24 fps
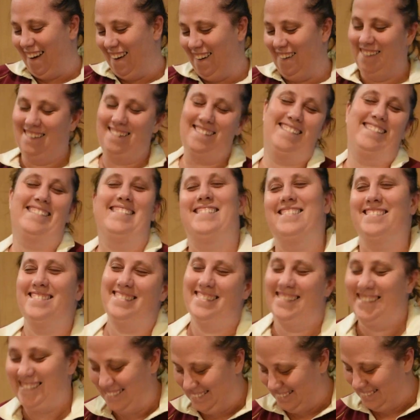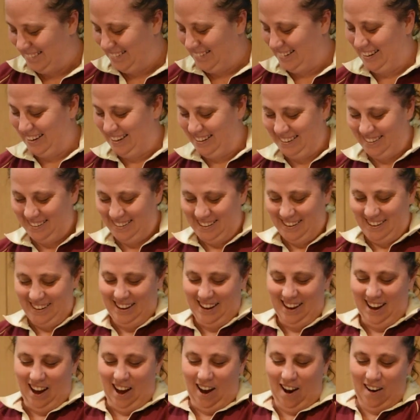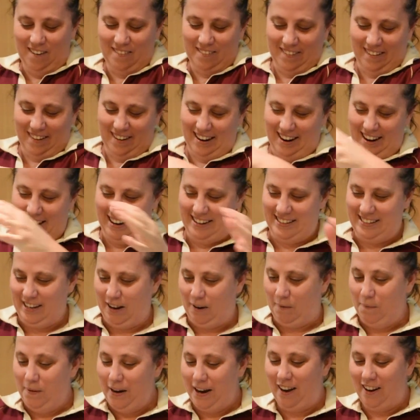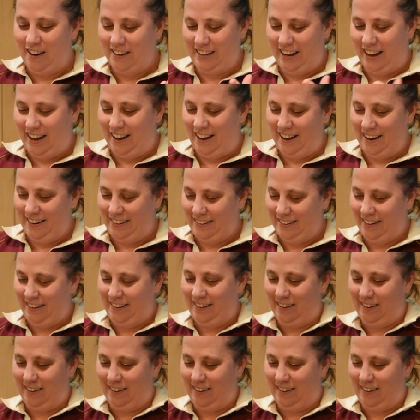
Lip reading: Oh, God, I know this shit. All right, we are done.